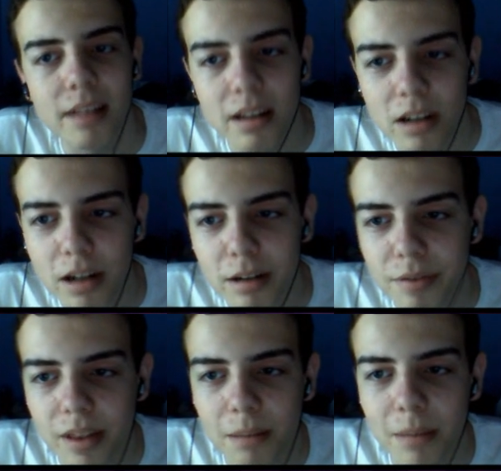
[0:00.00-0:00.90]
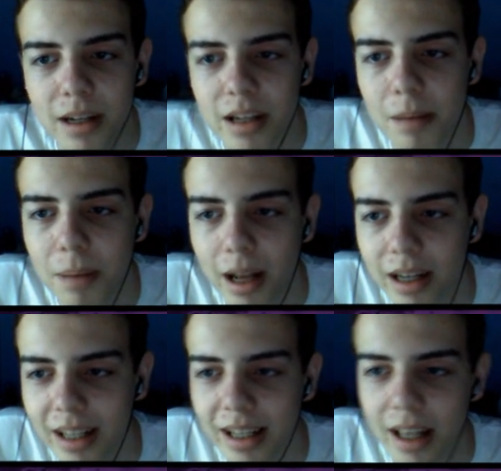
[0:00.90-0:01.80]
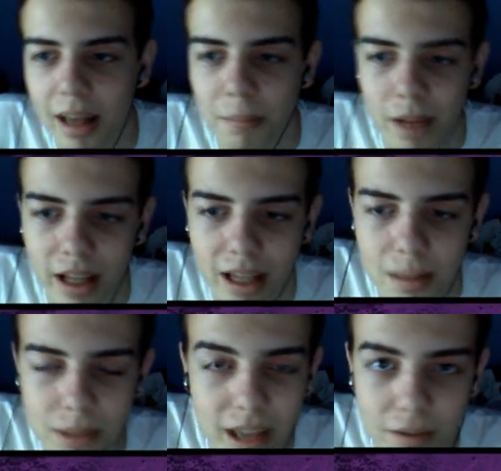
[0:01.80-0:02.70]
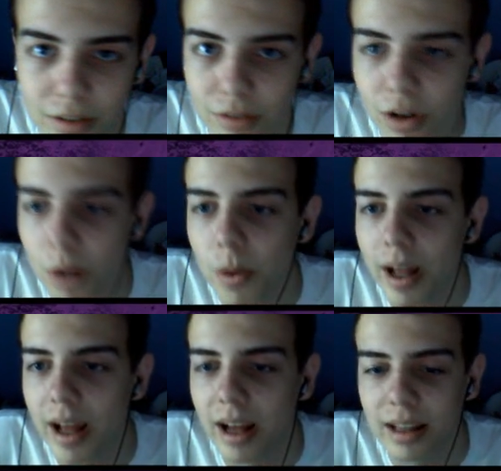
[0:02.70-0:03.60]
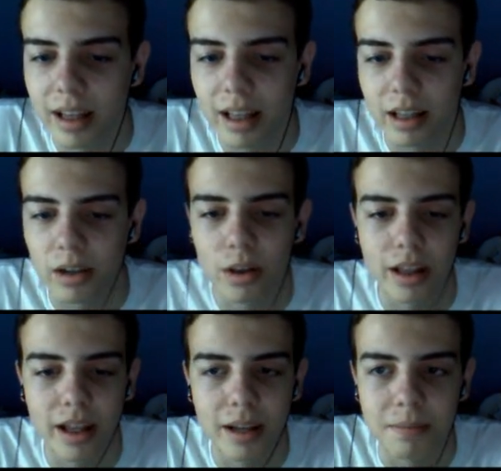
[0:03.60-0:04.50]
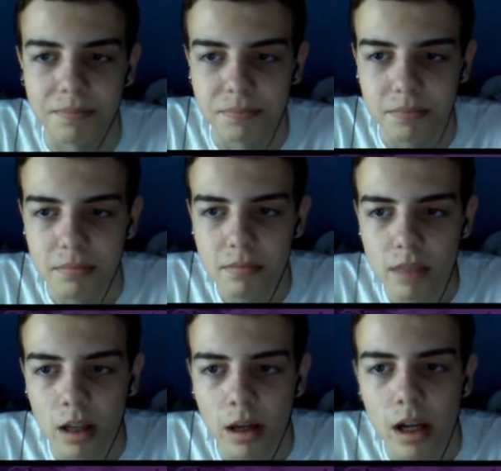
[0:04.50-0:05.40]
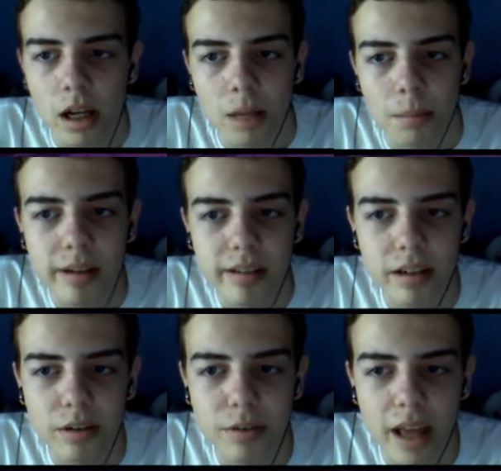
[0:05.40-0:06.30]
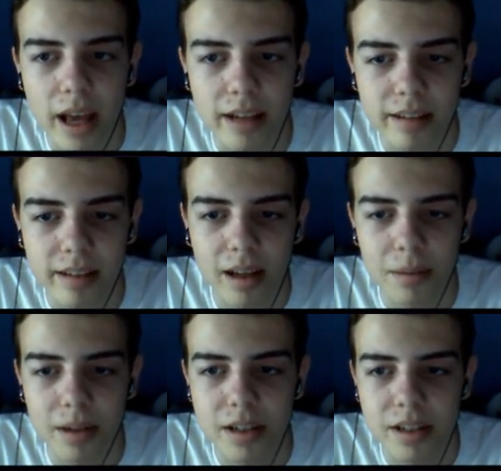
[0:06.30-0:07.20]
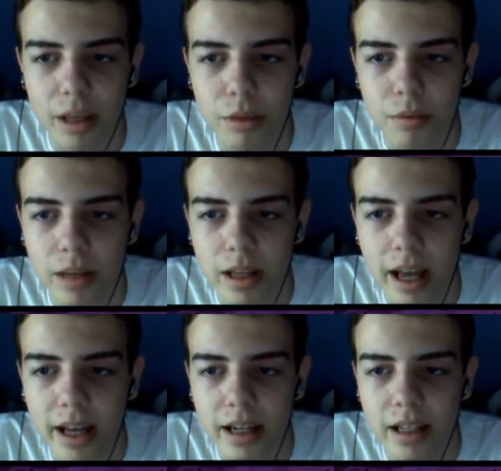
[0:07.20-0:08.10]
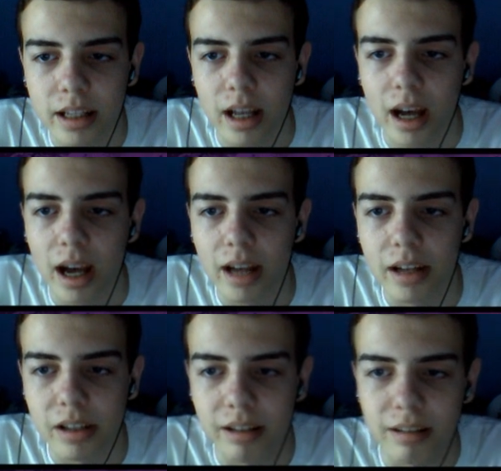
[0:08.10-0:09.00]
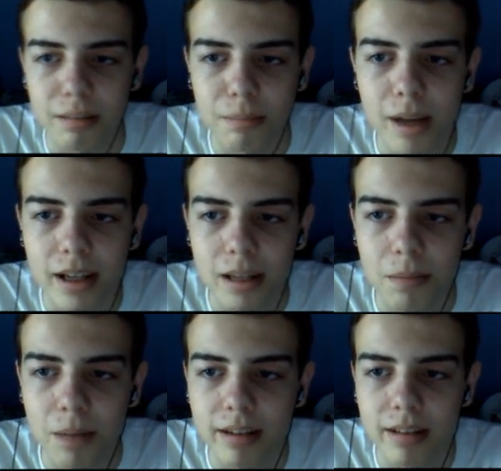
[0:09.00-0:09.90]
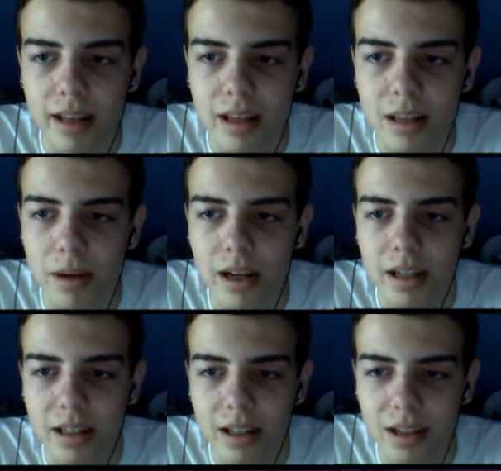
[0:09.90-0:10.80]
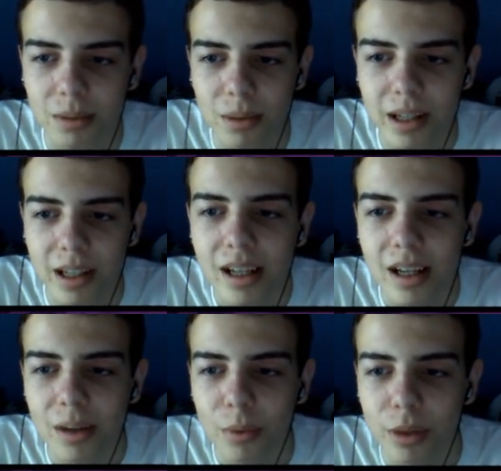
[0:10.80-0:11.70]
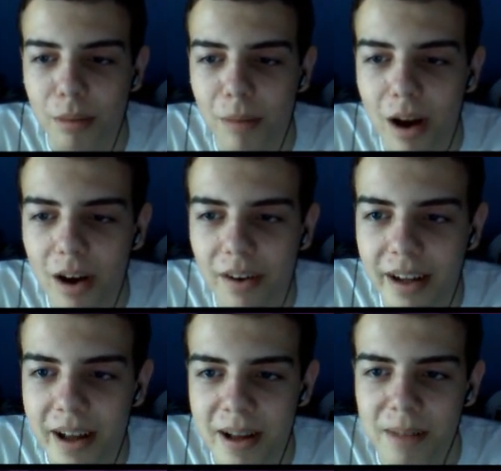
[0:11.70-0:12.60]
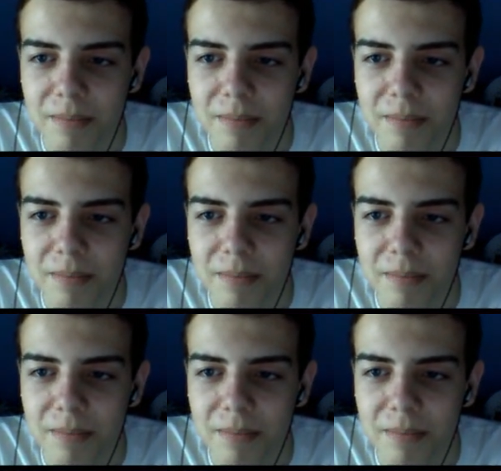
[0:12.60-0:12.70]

But in the second half, they managed to get a penalty. My keeper dives the wrong way, and they get the goal there. But it's not over yet. I managed to get through again and just smack it past their keeper with Damari.